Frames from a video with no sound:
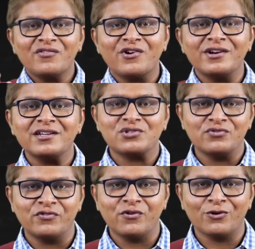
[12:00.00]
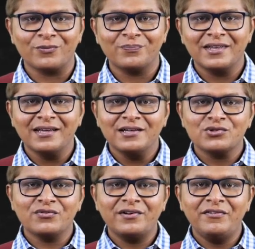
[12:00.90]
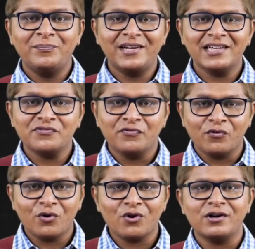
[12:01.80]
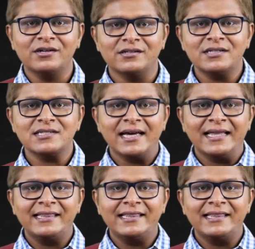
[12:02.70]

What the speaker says: of orders to 4. So when we place 4 orders,